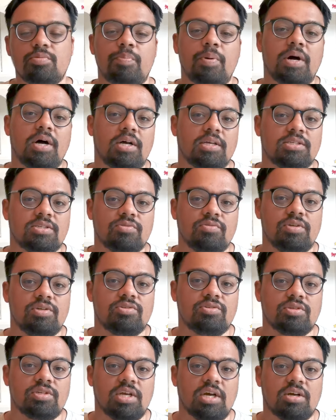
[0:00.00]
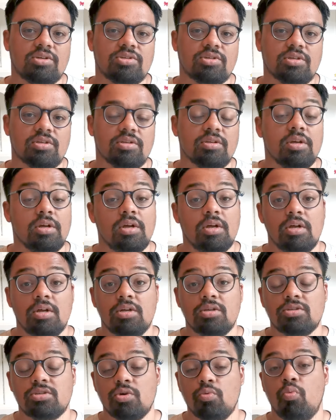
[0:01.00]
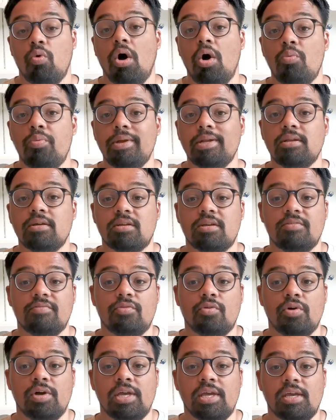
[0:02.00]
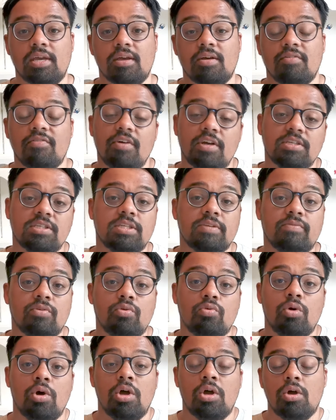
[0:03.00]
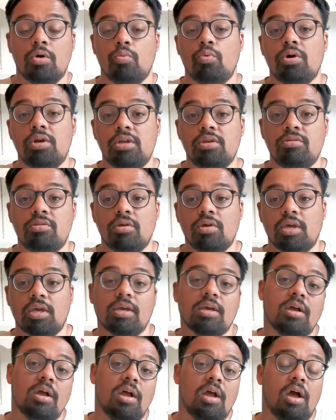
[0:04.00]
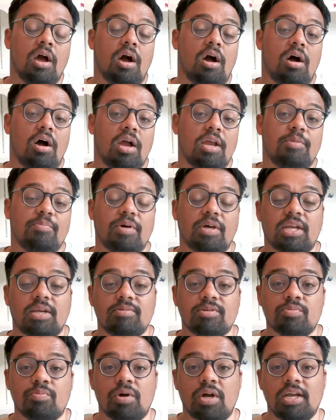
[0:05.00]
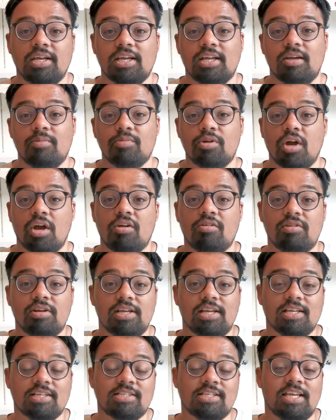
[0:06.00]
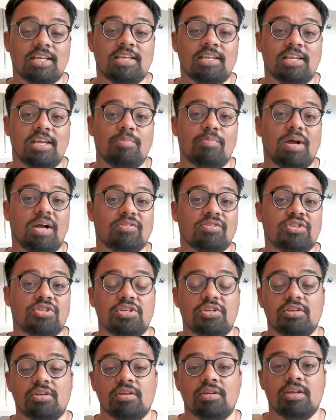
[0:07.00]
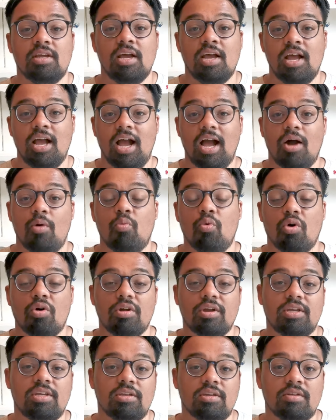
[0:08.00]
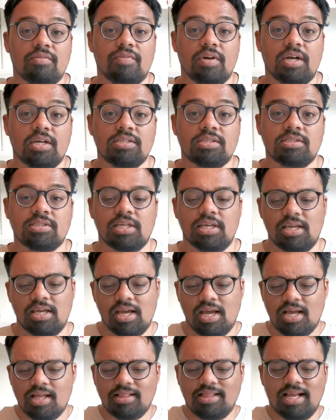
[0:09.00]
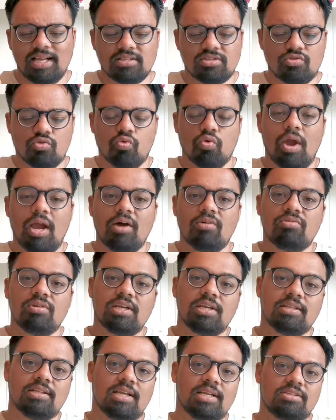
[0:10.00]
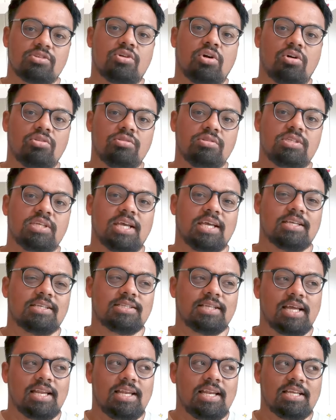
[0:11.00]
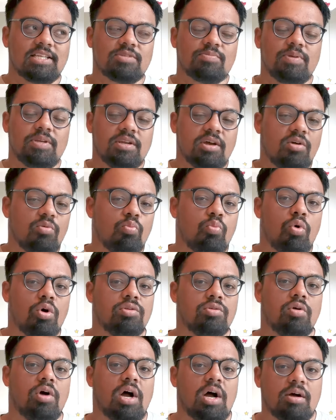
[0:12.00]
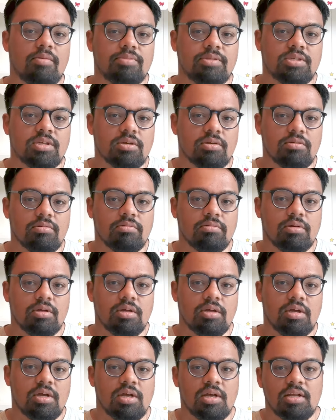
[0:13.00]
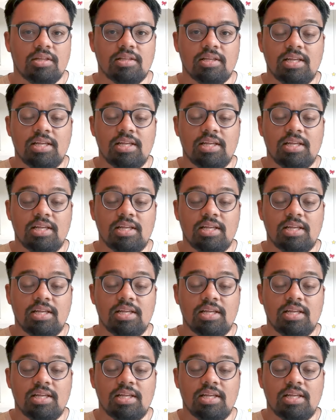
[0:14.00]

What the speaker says: A good personal introduction. So what are we looking for here? First of all, what are you doing? Hi, my name's Mike, and I'm currently a second-year math student at Warwick University. That's grounding, that's context, that lets me know what you're up to.